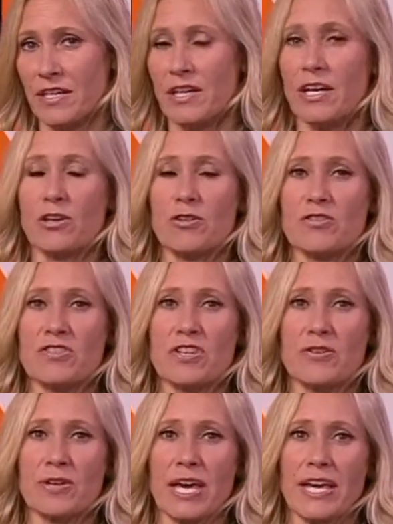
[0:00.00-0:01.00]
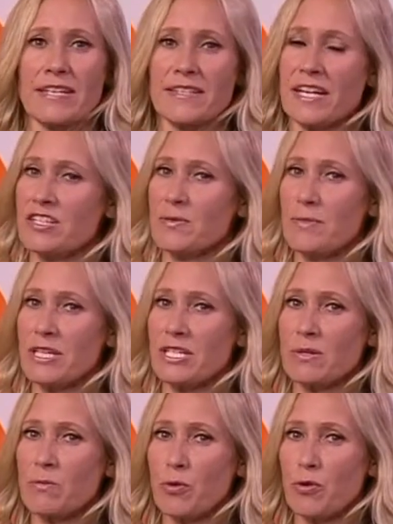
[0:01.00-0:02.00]
Across the UK, it's
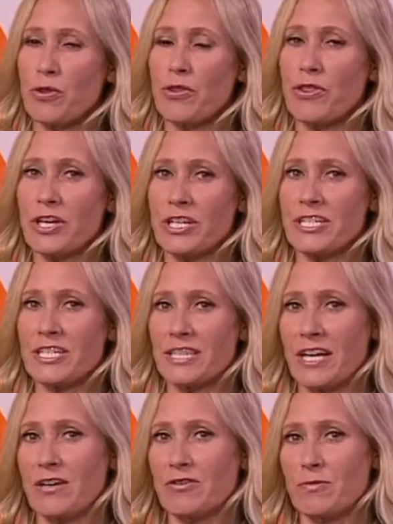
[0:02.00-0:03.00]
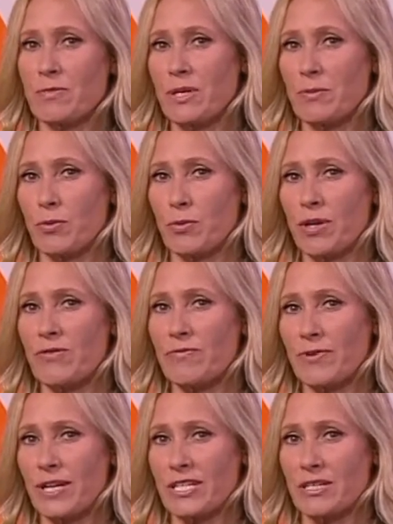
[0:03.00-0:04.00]
estimated more than 30,000 people were
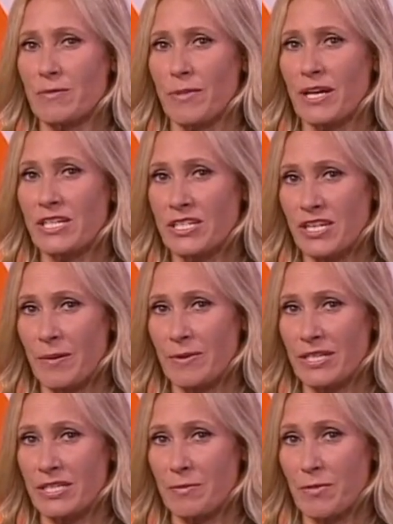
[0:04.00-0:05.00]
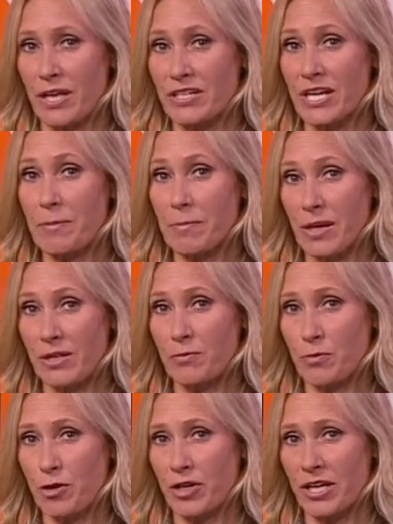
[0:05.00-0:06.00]
infected by contaminated blood and blood
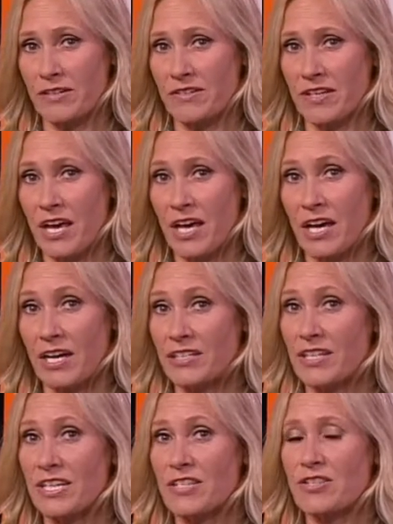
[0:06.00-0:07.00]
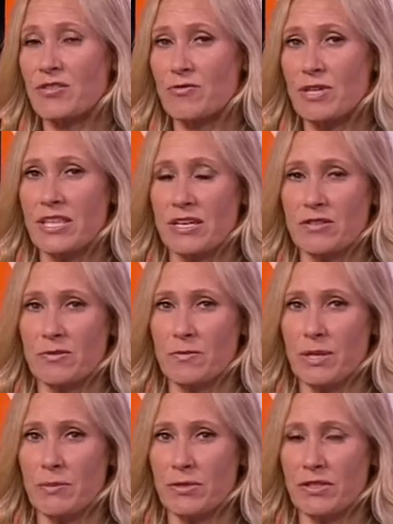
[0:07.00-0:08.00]
products, and at least 3,000
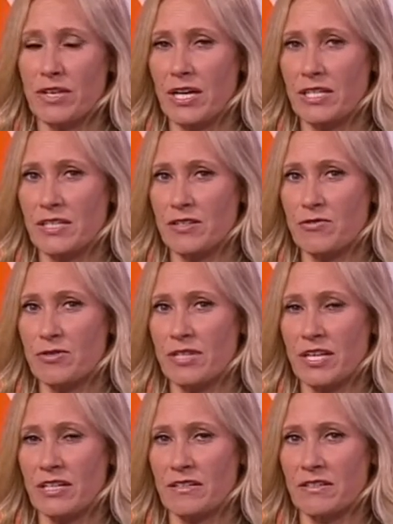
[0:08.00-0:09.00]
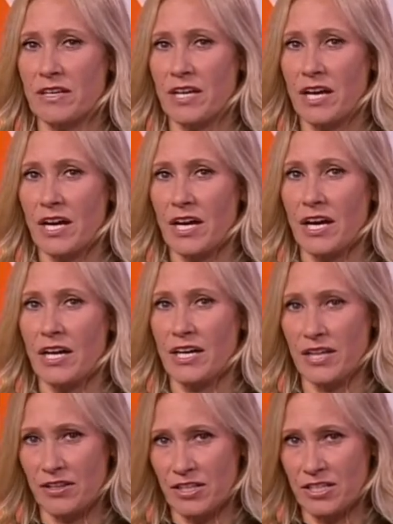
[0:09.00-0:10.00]
people died as a result. Our
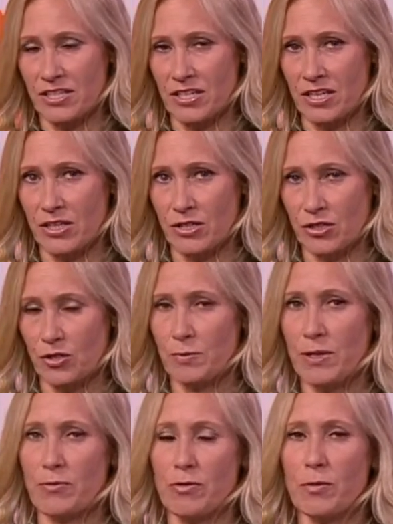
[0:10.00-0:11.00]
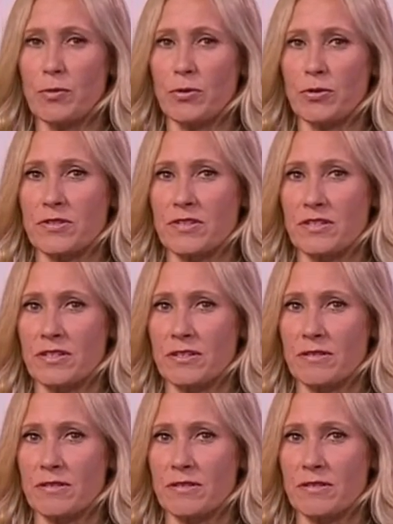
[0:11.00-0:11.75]
health editor, Hugh Pym, reports.